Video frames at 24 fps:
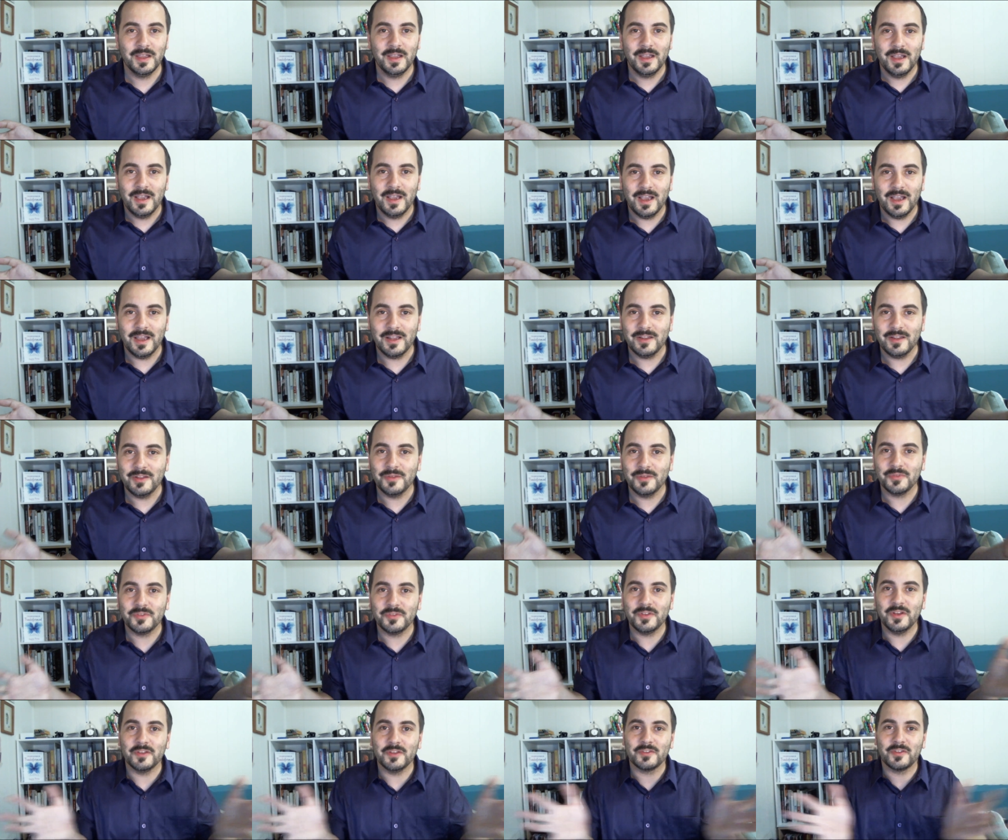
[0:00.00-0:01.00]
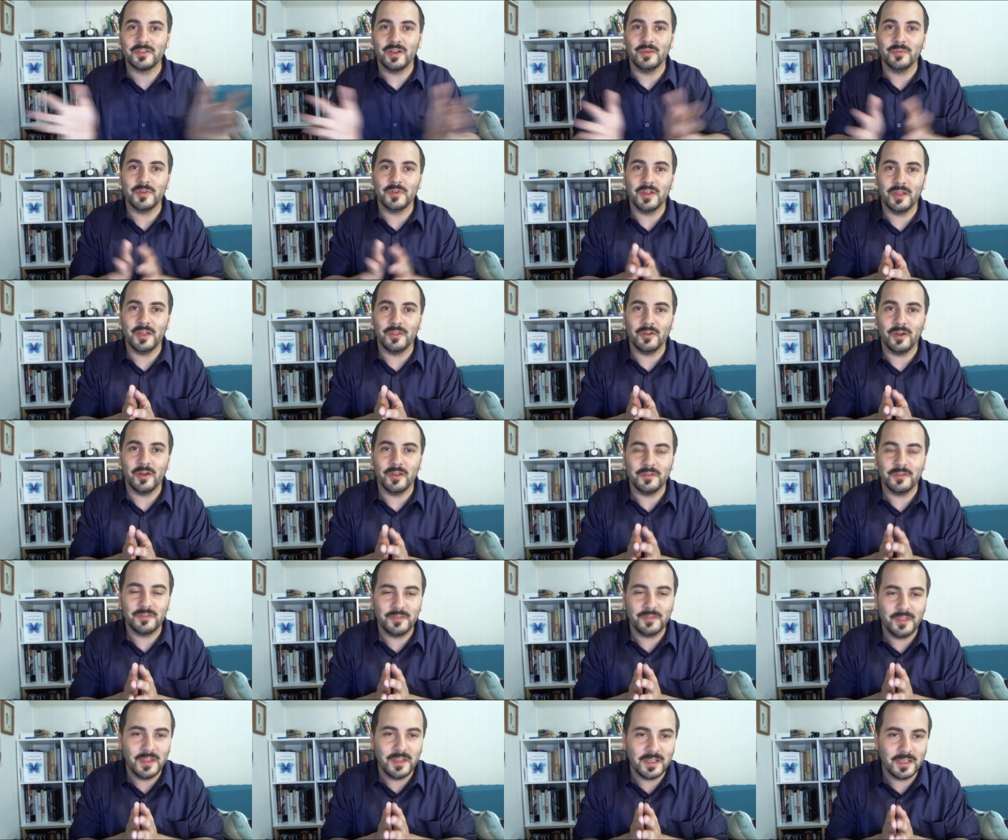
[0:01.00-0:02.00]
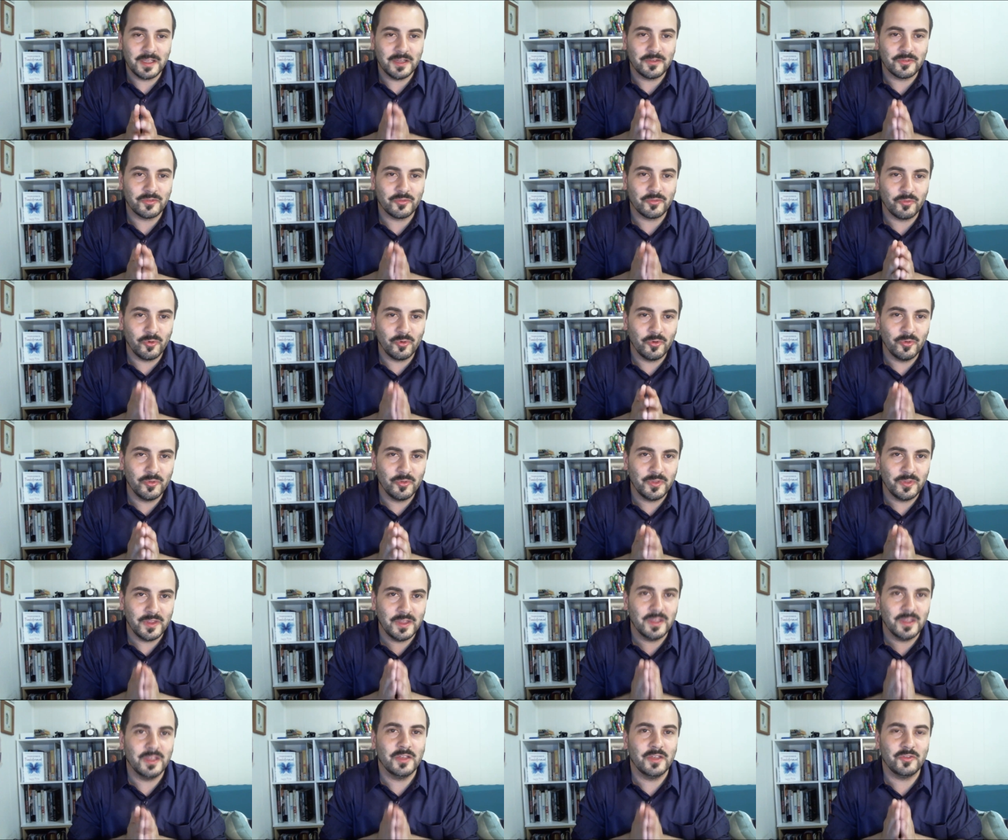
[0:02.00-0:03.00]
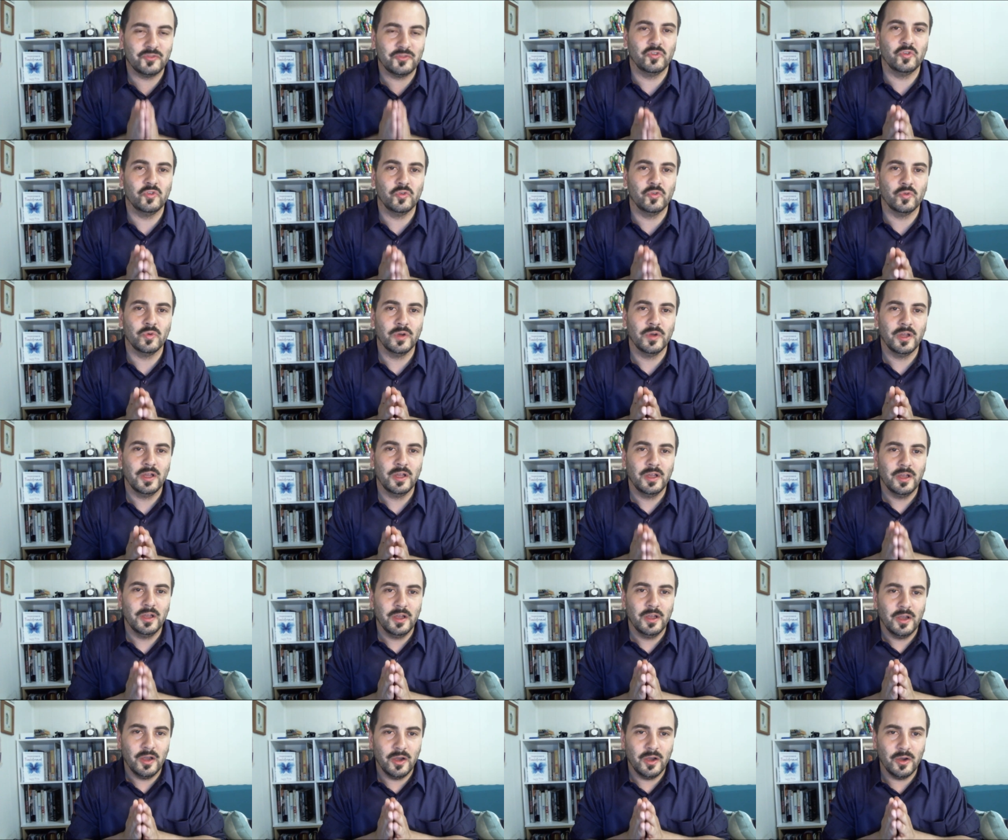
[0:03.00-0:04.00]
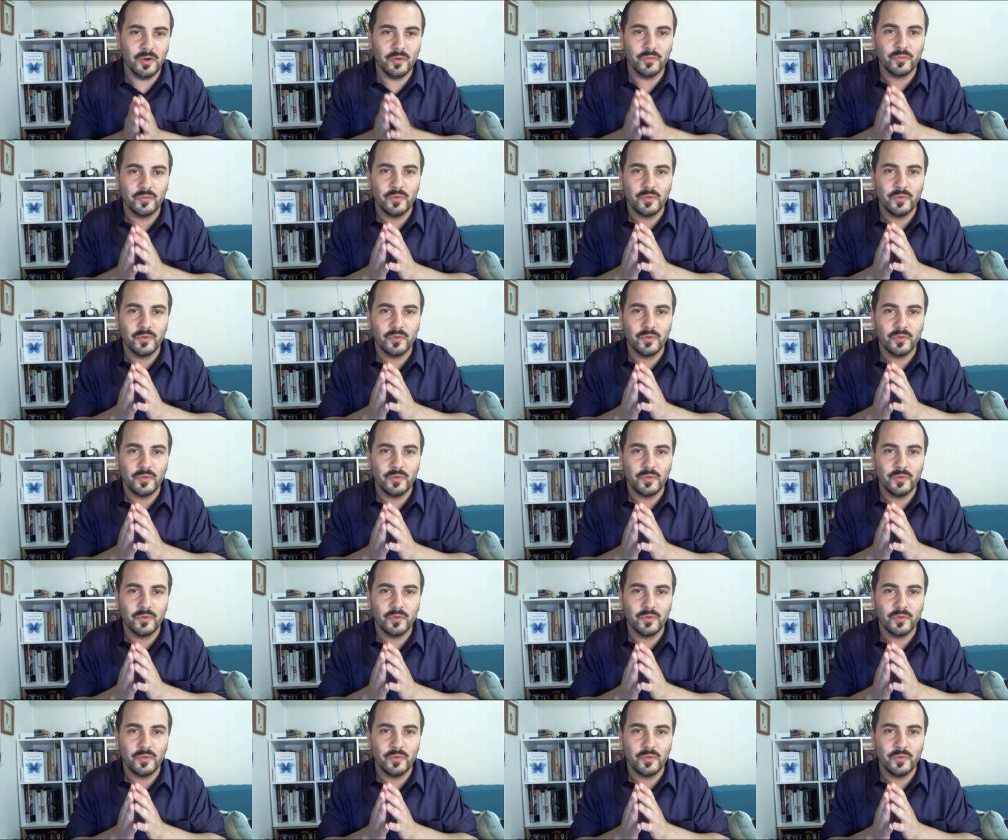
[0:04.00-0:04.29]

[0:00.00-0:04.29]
I love seeing us come together. I think it's through the issue of